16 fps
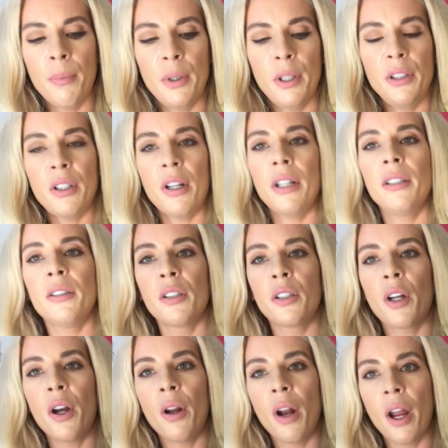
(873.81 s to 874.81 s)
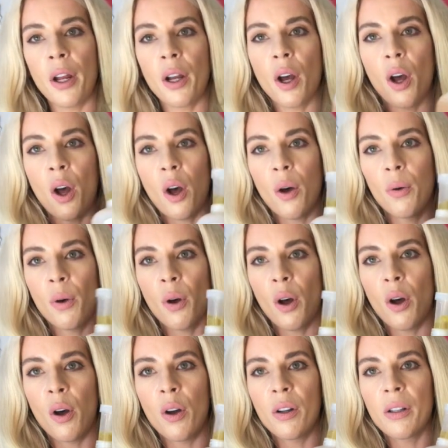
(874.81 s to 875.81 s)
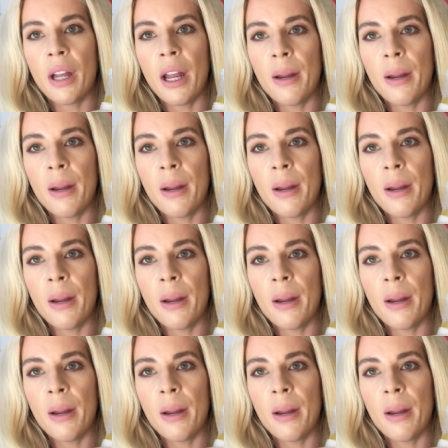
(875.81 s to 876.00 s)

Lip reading: You don't need to go like whole hog,